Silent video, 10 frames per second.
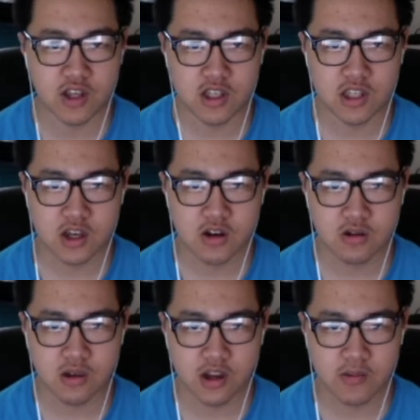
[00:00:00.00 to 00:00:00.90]

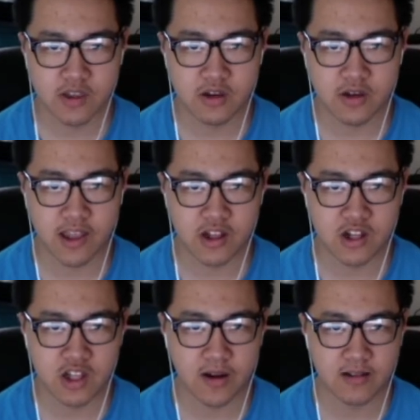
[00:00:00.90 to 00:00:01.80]
So here, let me go ahead and
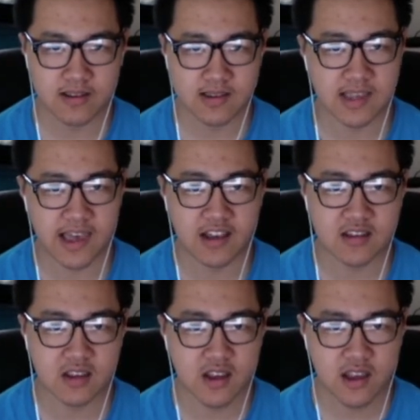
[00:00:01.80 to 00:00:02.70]
clear out this text.